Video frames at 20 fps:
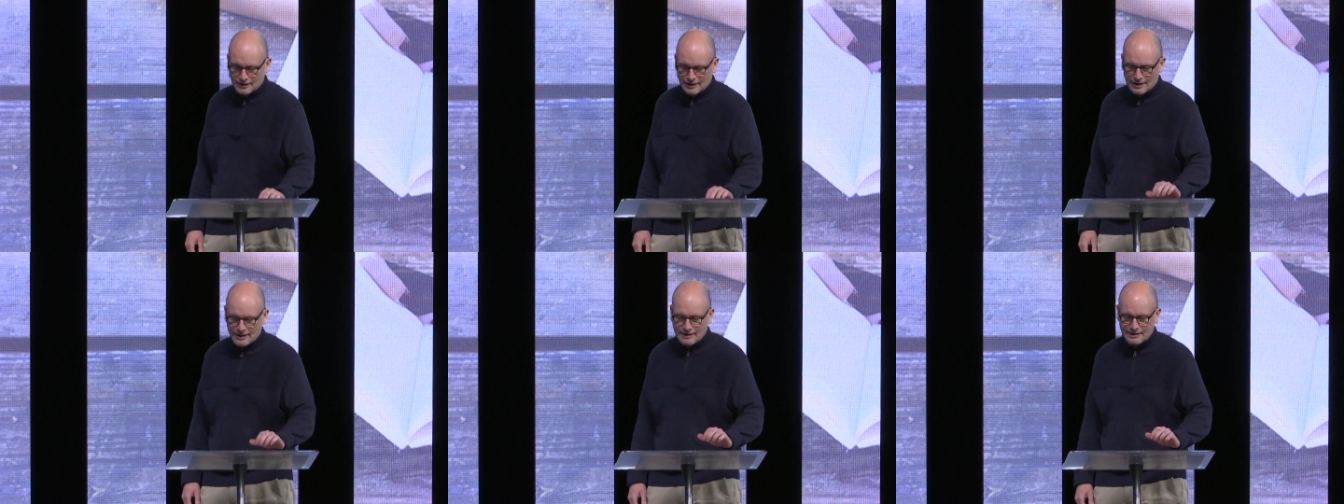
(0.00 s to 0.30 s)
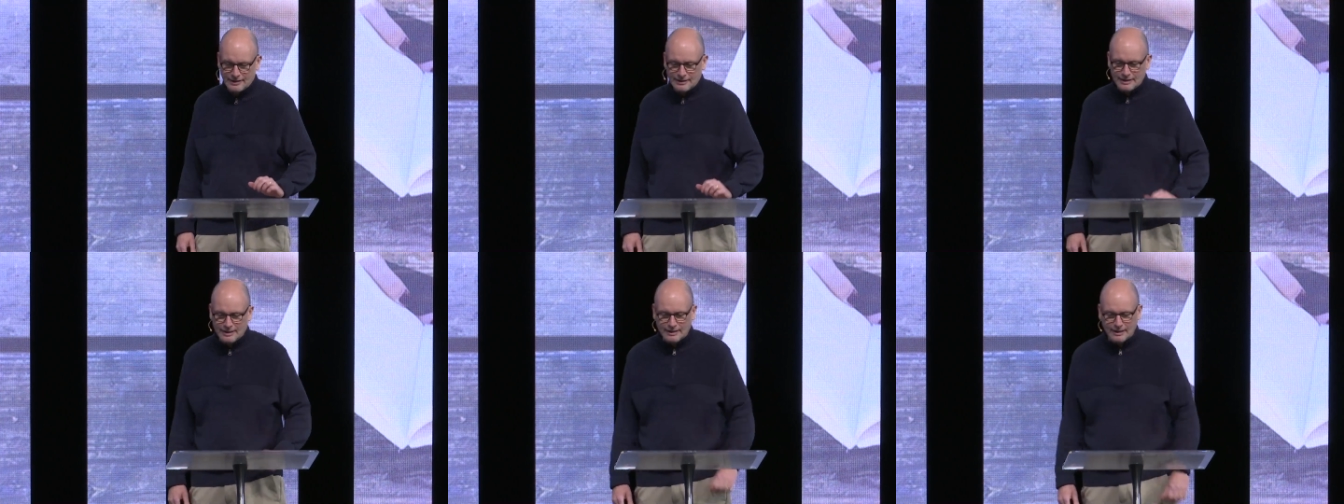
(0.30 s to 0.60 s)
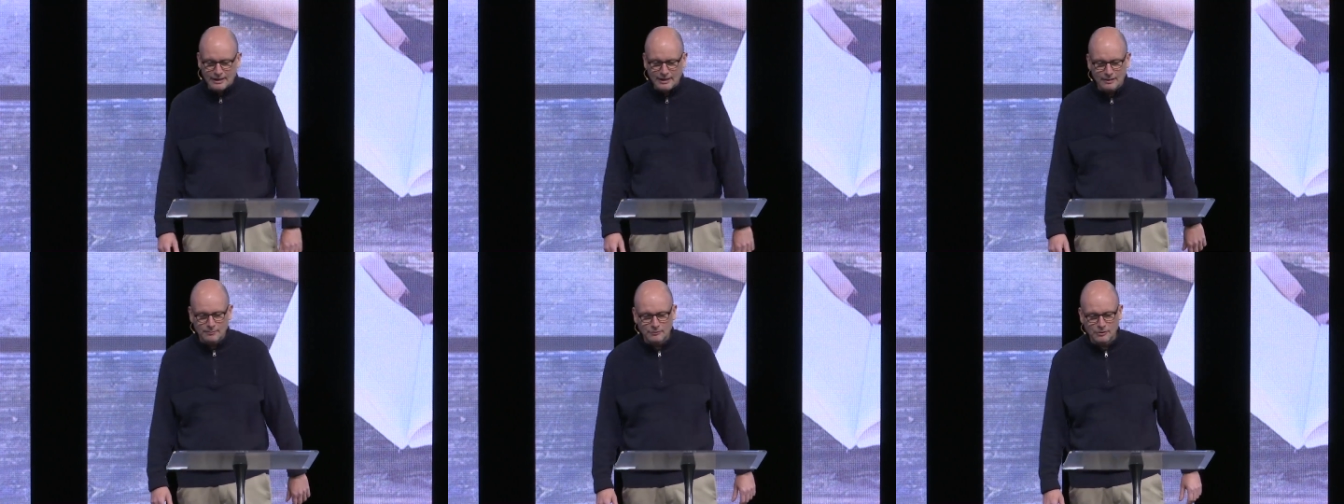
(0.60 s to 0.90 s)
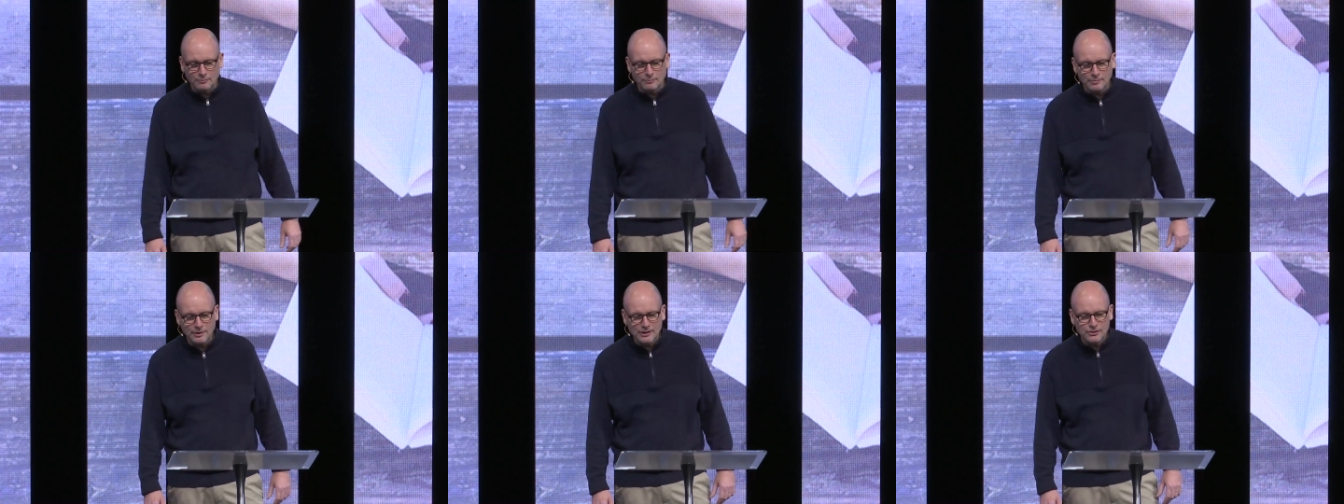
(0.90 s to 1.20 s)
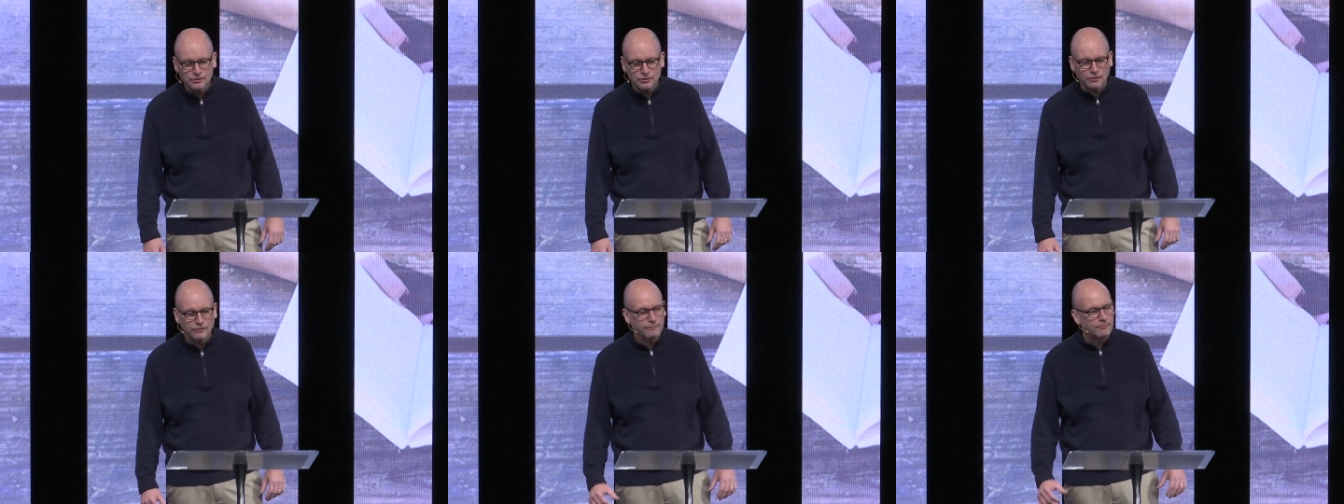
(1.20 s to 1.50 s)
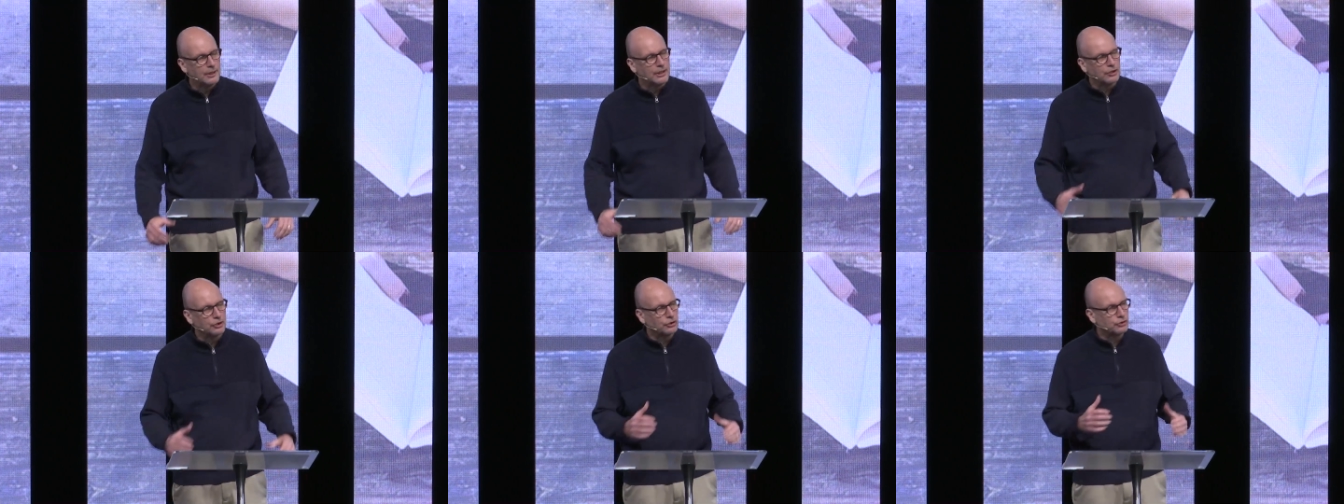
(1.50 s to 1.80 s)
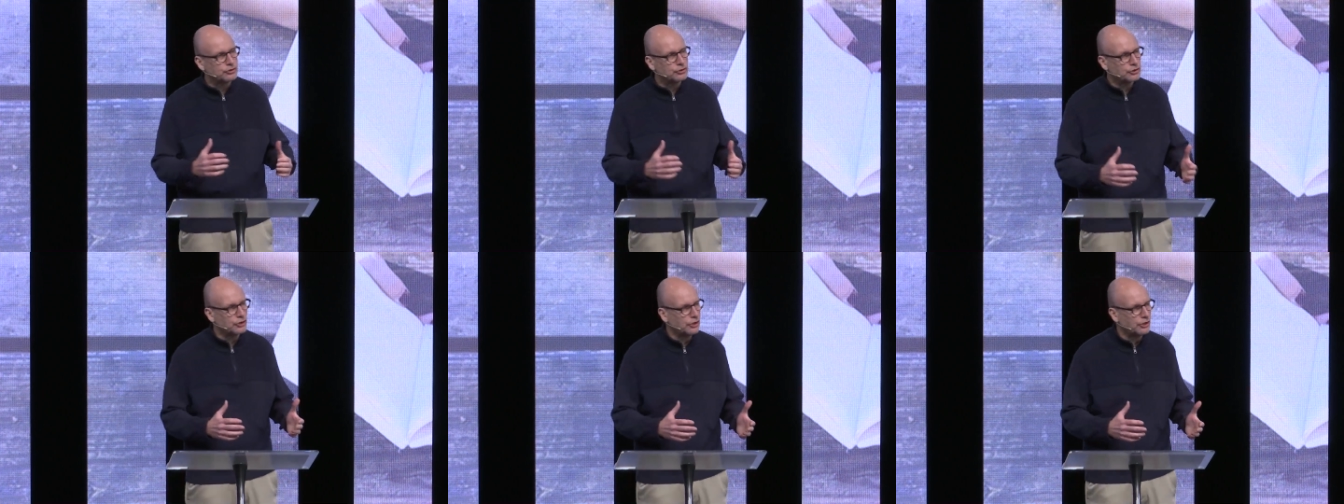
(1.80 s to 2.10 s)
I did not come to be served, but to
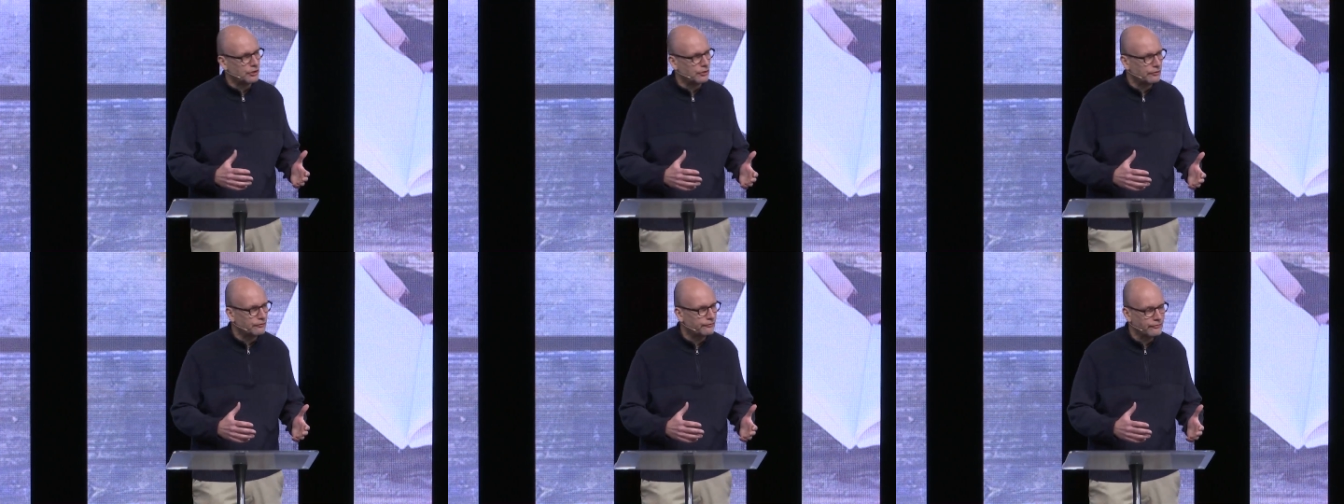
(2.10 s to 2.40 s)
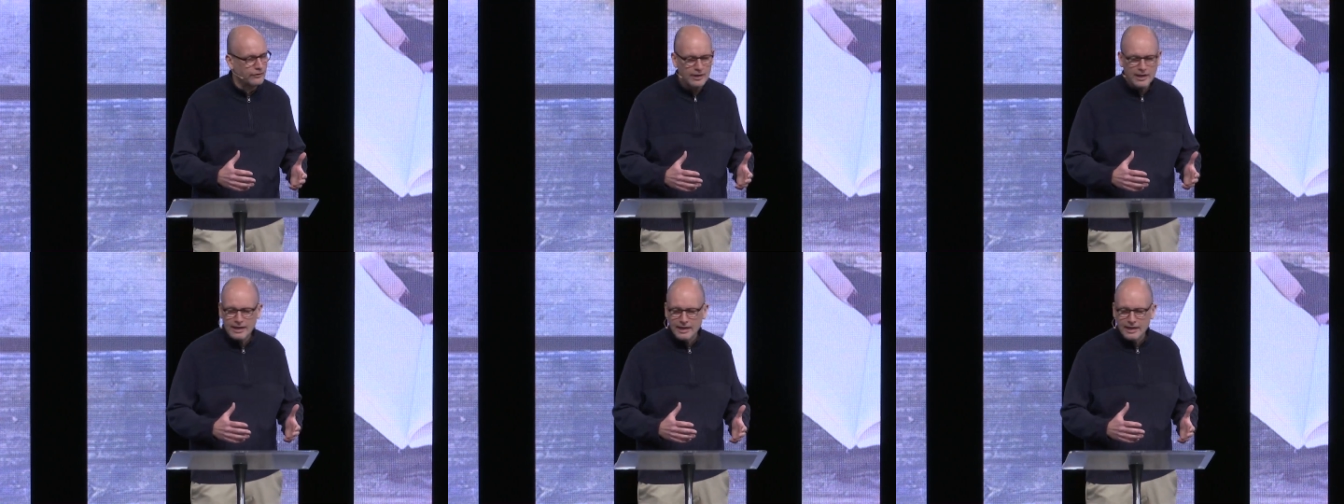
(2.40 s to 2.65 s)
serve